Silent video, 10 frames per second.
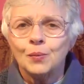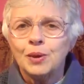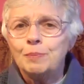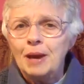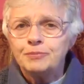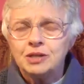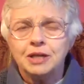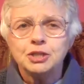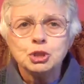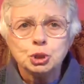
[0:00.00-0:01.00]
we
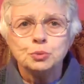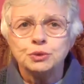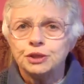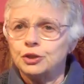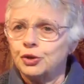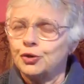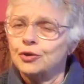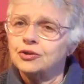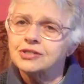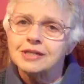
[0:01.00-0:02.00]
baptized two little
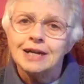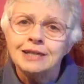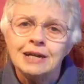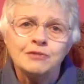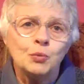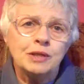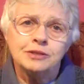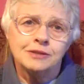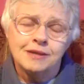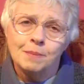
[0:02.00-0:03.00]
girls, and I never
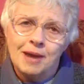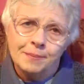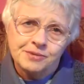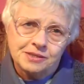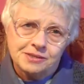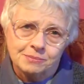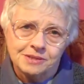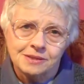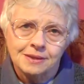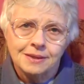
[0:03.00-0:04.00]
went to their
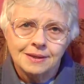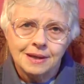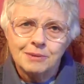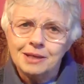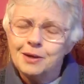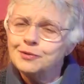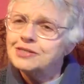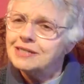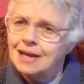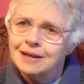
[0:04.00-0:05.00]
baptisms. I mean, how
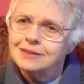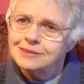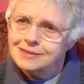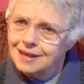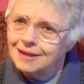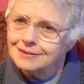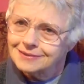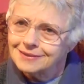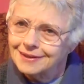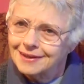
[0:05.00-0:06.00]
sad is
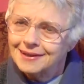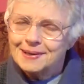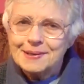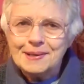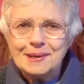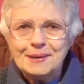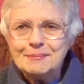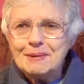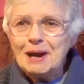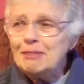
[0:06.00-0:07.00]
that? Um,
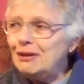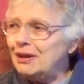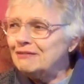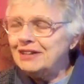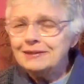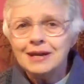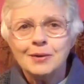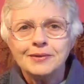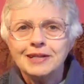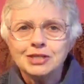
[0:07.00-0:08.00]
I think of it
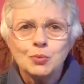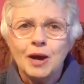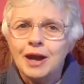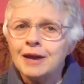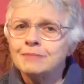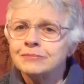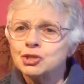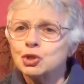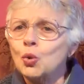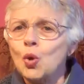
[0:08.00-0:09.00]
now, and that's why I'm
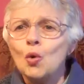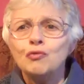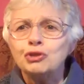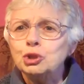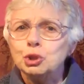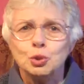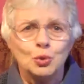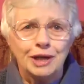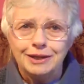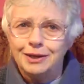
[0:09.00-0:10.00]
so
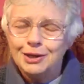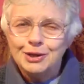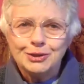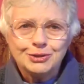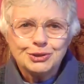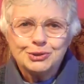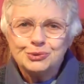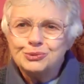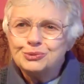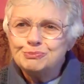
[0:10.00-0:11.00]
overjoyed to
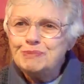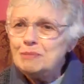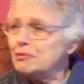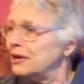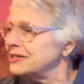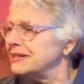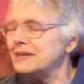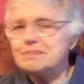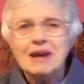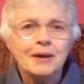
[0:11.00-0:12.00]
be present
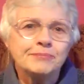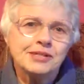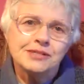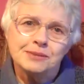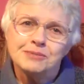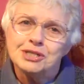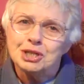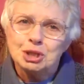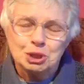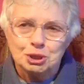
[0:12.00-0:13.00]
at baptisms
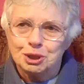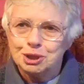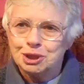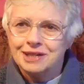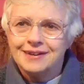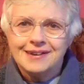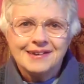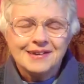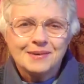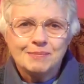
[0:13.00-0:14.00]
at church
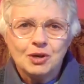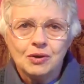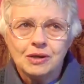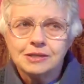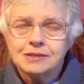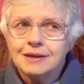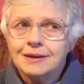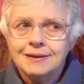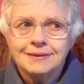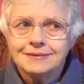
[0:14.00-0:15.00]
because I,